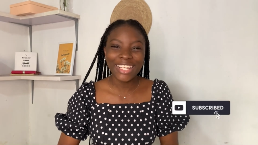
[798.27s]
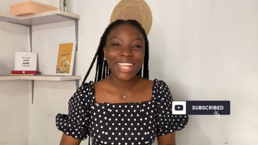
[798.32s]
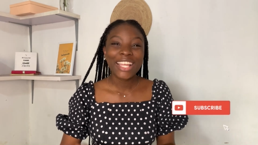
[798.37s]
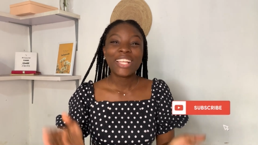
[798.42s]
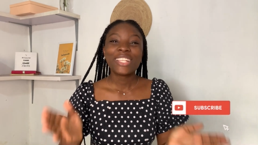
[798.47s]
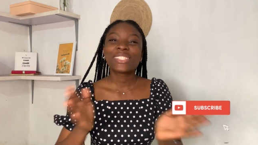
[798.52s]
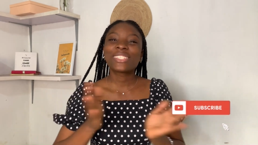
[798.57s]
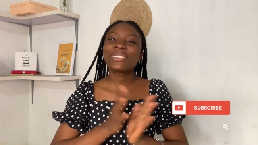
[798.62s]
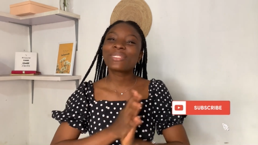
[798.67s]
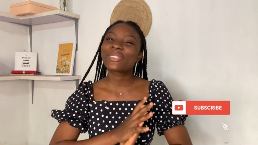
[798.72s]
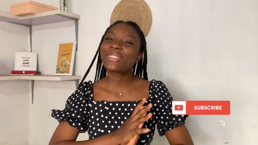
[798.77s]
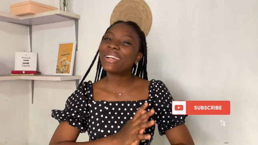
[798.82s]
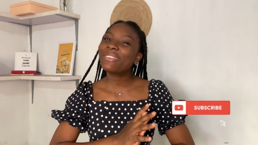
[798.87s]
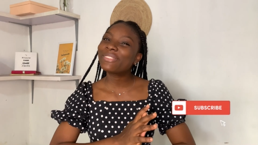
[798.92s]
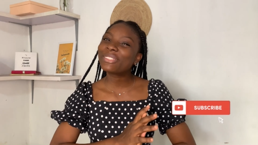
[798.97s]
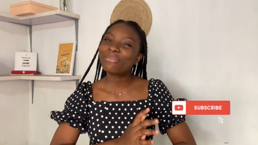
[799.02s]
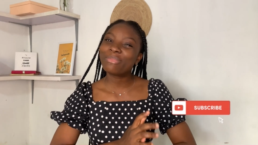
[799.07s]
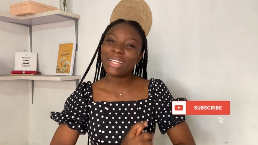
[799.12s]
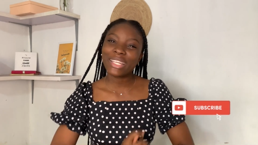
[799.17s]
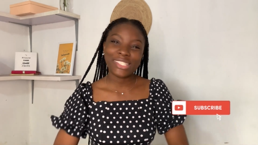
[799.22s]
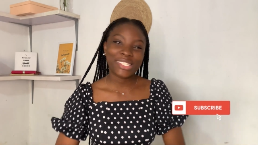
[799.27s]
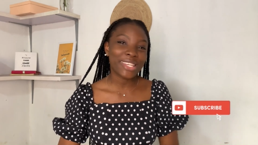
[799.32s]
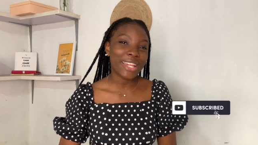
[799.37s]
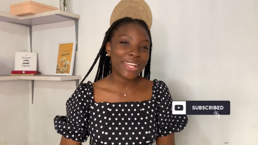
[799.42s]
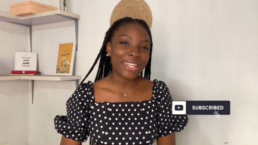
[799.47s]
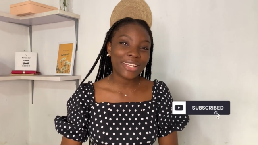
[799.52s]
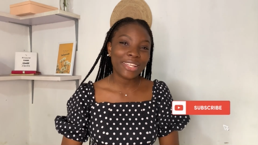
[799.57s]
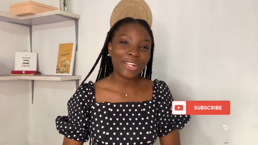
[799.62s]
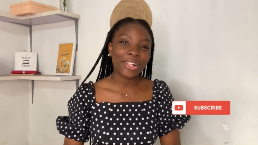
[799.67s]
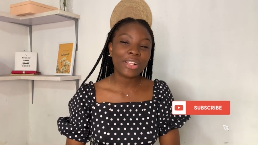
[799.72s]
Subscribe to my
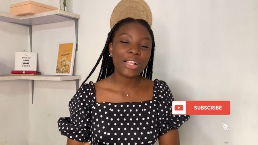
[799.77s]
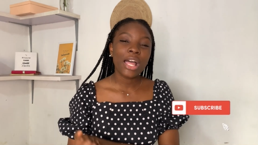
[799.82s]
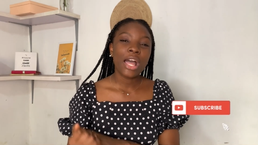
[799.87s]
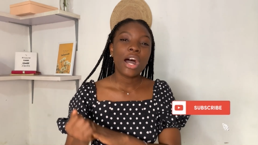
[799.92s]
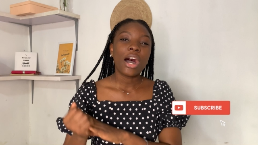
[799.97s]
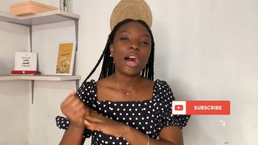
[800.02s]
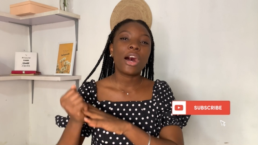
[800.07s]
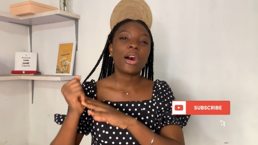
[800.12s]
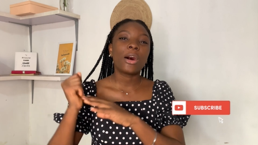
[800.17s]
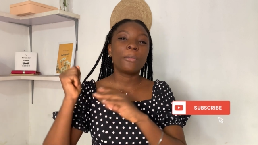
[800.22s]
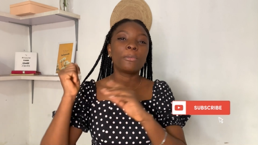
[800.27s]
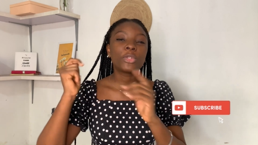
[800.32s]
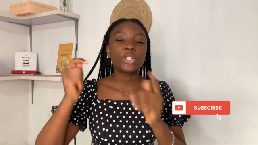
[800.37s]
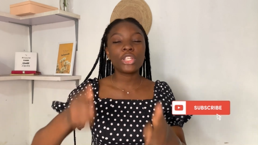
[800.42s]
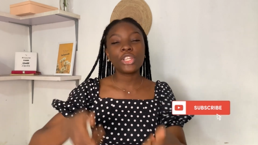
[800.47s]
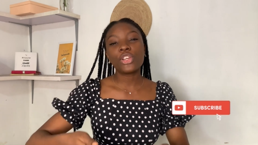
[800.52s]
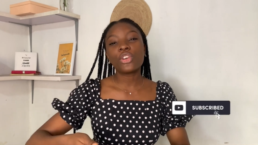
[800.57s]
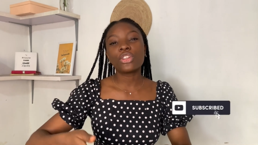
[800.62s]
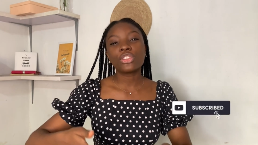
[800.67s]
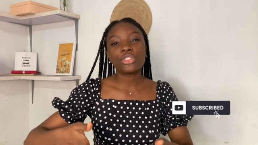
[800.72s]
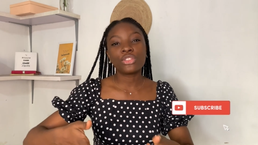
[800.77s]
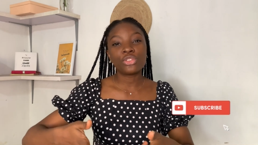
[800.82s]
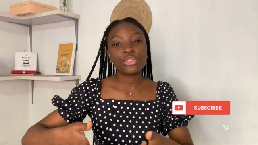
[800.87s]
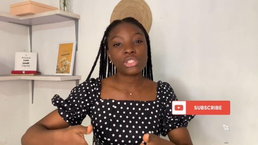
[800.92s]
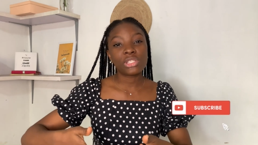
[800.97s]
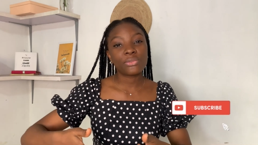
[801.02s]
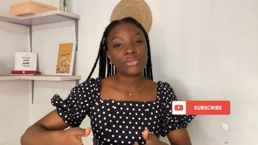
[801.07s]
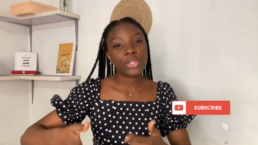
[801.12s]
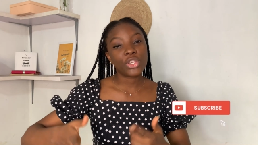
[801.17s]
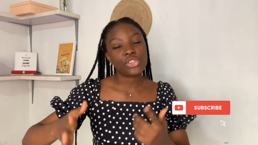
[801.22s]
channel. Click on the
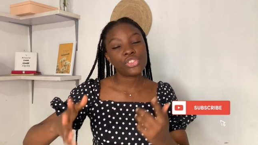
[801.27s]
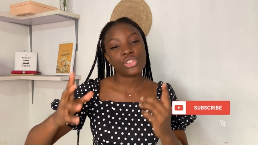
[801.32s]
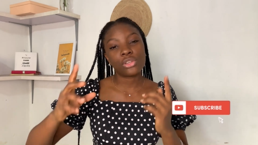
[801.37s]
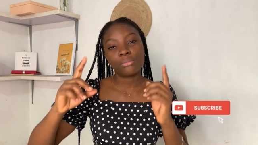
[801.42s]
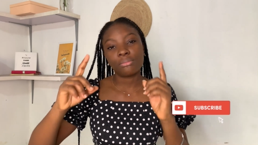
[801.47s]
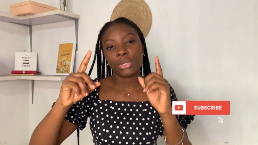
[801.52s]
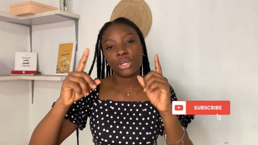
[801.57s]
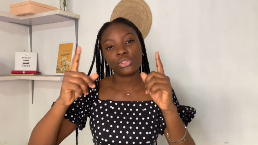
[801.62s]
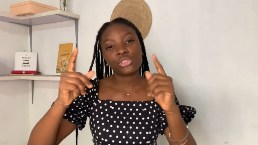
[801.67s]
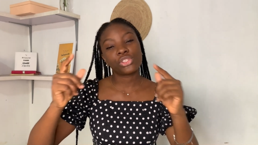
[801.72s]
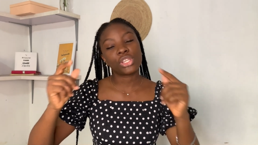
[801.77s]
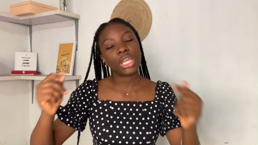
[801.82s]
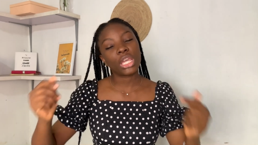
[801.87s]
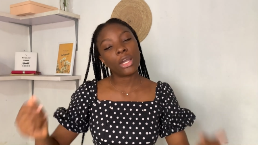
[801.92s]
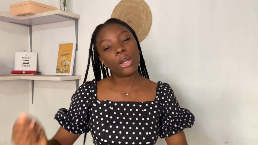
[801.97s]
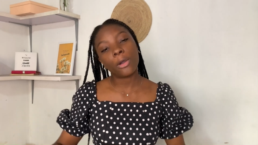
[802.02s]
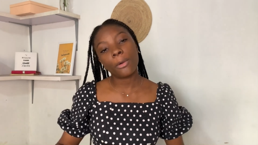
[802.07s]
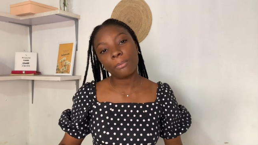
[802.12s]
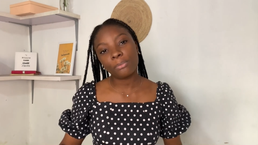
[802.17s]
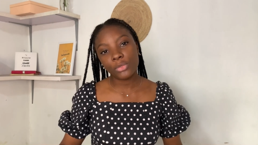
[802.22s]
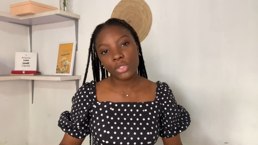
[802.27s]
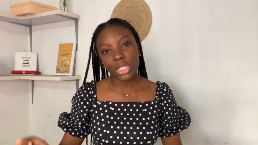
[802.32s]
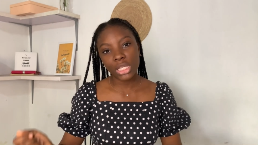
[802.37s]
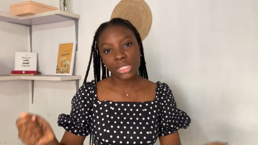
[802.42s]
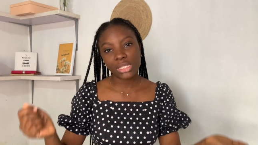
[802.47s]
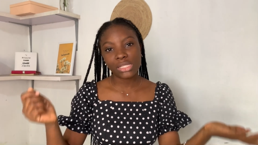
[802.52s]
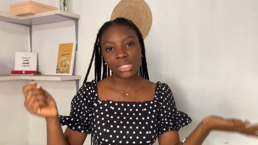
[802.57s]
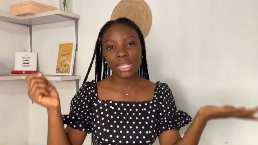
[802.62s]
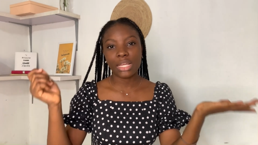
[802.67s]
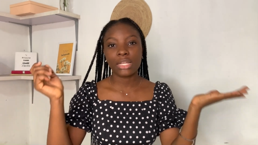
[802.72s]
notification bell to get
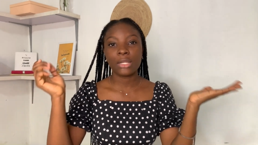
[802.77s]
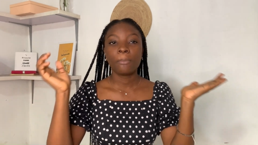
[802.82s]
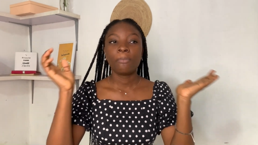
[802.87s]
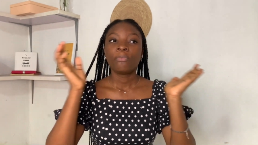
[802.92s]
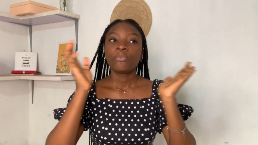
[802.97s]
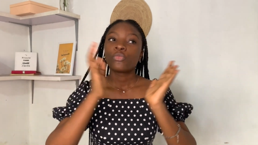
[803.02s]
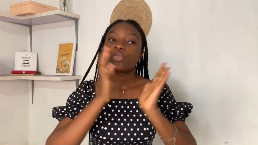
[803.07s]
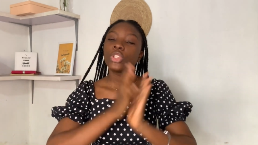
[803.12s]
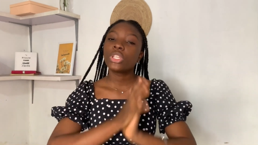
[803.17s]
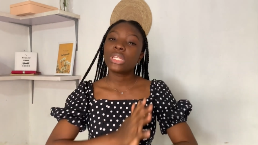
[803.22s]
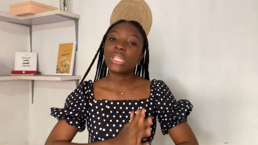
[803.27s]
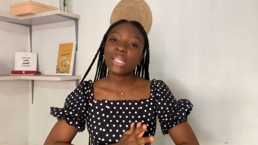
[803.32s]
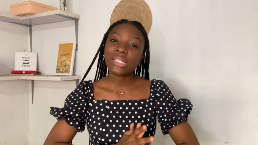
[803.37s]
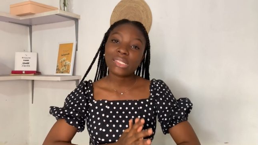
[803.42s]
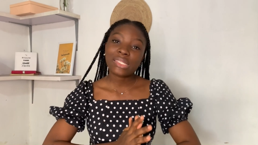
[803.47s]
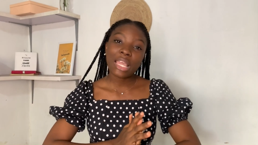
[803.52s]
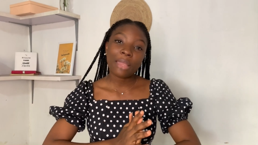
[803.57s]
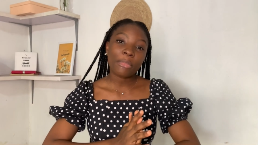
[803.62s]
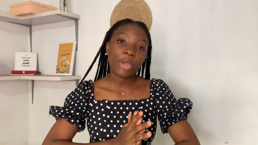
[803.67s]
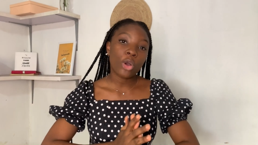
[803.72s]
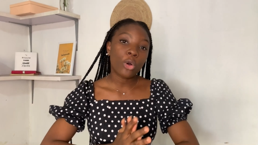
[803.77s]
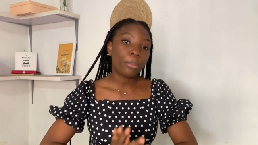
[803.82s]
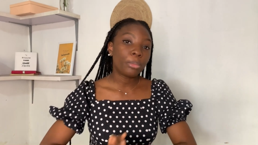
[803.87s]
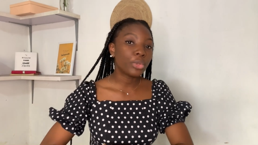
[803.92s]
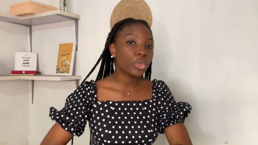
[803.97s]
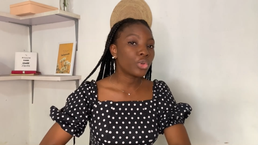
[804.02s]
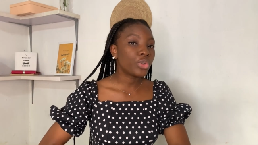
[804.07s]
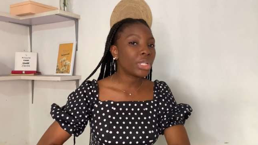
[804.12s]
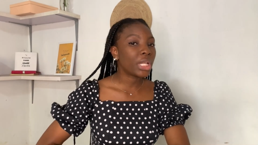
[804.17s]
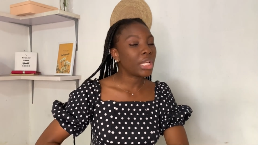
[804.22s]
updated the next time I
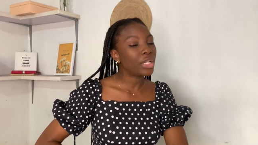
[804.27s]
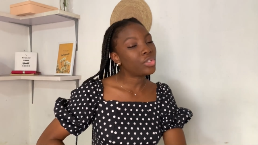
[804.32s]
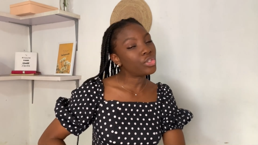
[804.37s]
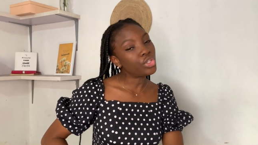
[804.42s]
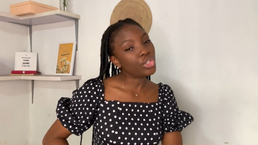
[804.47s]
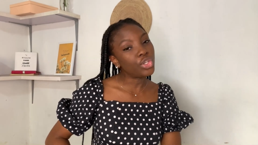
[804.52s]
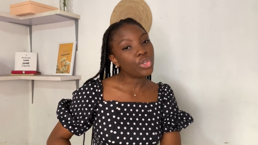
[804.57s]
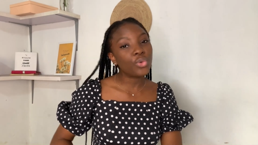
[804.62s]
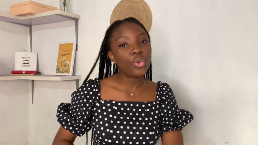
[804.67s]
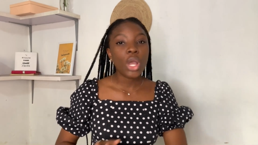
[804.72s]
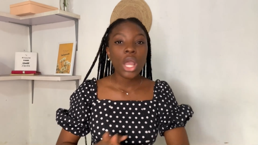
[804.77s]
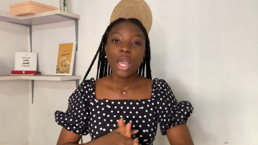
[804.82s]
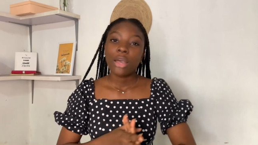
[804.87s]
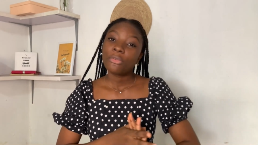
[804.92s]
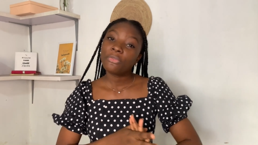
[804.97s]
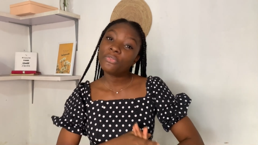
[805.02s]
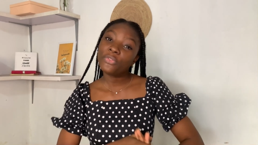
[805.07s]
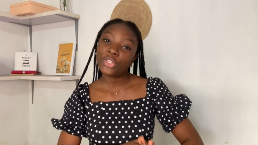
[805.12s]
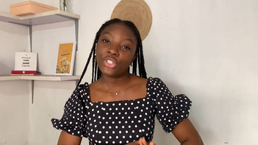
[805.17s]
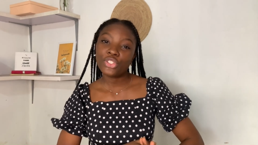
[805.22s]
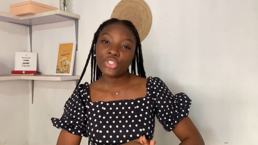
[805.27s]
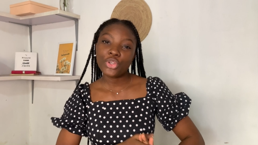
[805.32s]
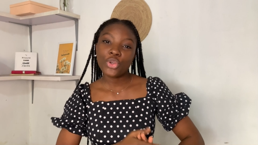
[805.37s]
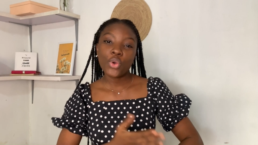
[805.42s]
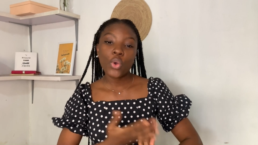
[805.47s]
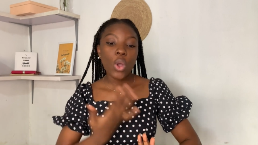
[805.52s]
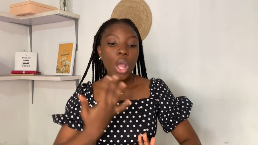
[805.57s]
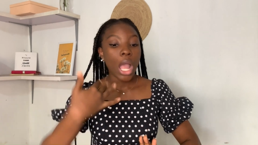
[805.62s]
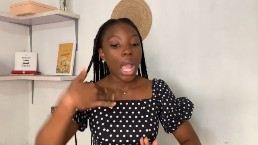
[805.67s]
upload a new video.